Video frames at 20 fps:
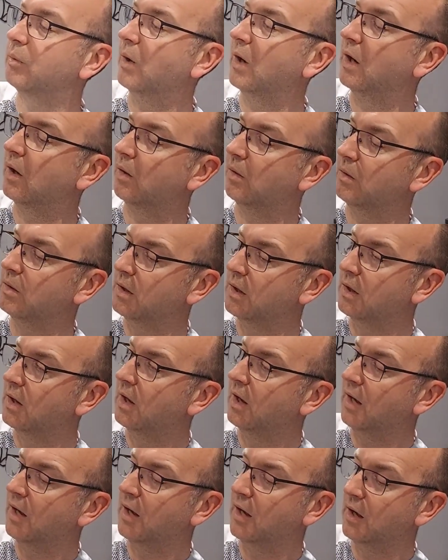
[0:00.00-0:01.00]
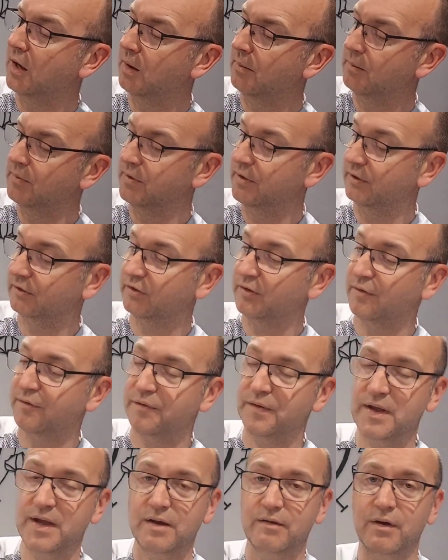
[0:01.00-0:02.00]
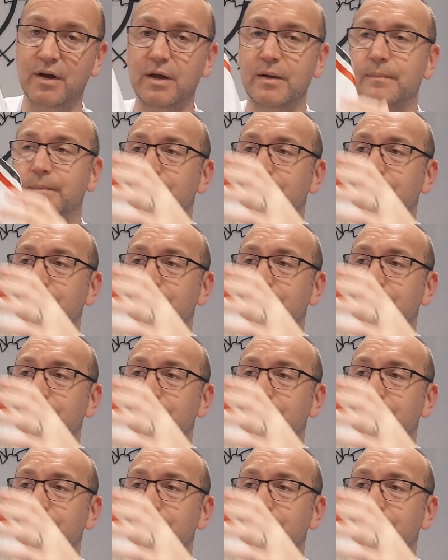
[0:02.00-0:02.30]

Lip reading: well. There's a Zafira